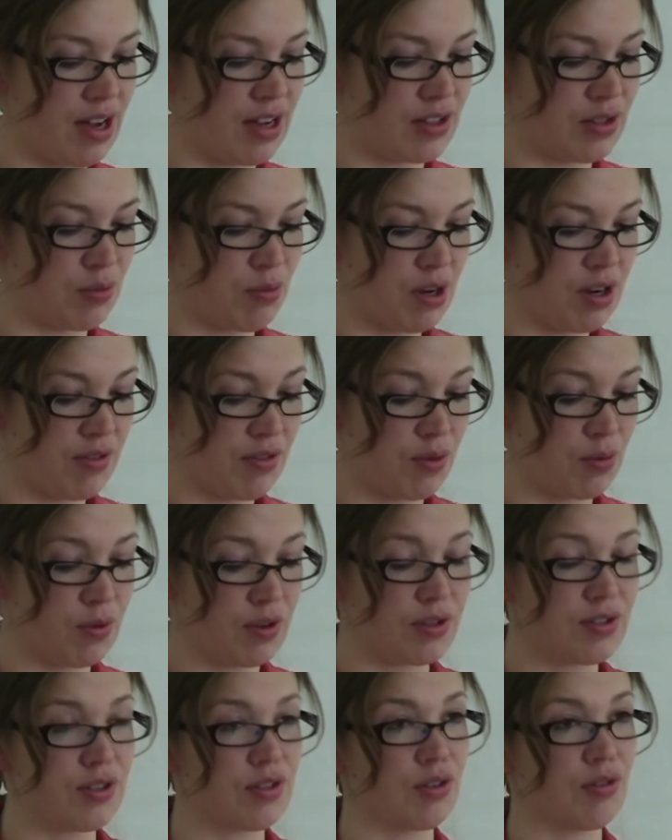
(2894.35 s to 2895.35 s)
as one of the
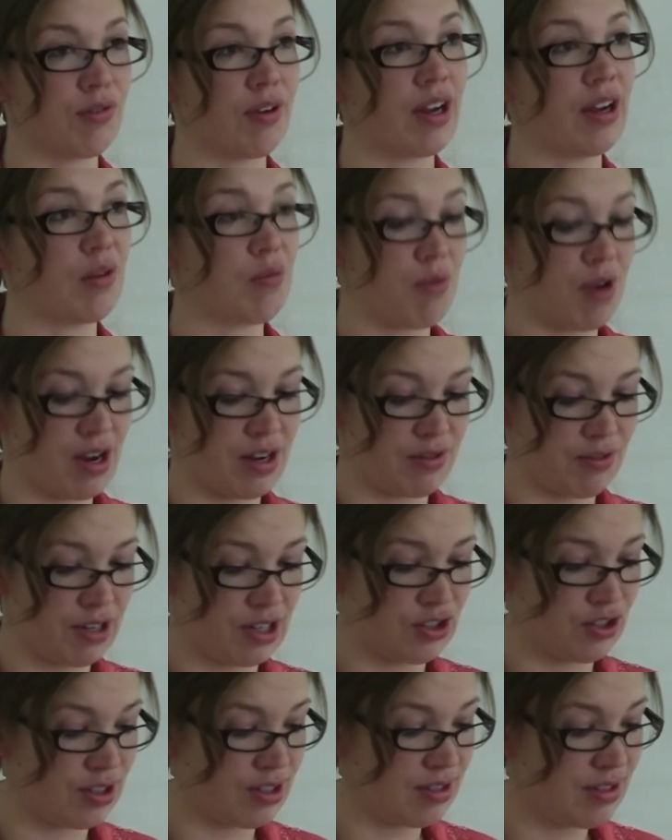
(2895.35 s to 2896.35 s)
world's great wine
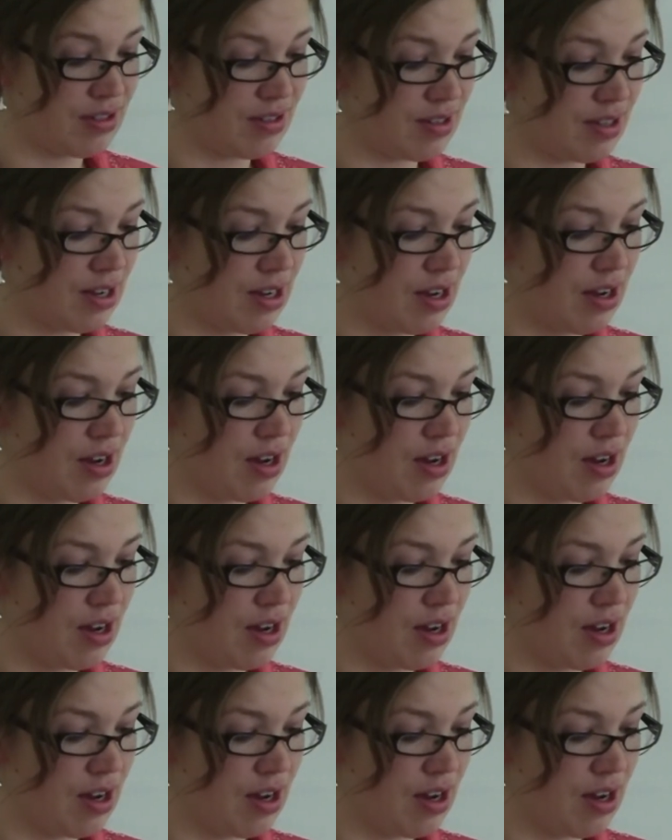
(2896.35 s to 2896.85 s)
regions.